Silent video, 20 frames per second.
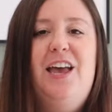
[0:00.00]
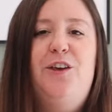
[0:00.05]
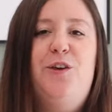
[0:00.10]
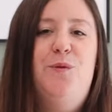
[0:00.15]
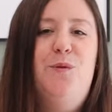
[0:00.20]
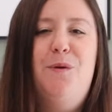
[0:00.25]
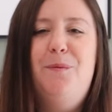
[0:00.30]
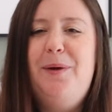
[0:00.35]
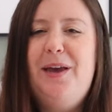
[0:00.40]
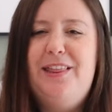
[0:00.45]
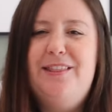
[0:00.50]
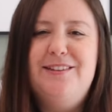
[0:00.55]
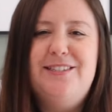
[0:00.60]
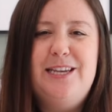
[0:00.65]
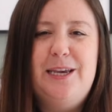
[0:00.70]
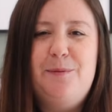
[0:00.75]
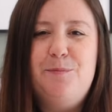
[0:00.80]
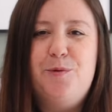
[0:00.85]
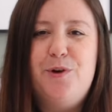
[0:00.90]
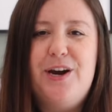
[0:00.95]
You will pay the
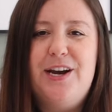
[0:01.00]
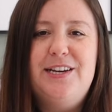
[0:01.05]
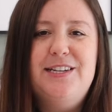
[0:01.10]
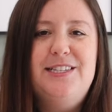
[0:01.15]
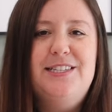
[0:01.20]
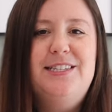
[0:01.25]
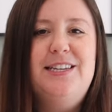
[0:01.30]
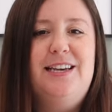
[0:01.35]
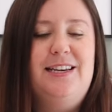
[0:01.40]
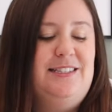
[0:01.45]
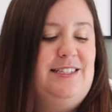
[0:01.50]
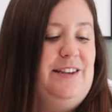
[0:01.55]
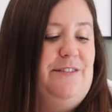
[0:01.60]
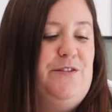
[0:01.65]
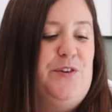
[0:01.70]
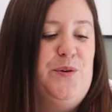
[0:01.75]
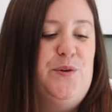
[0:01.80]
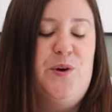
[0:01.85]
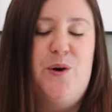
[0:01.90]
same price as if you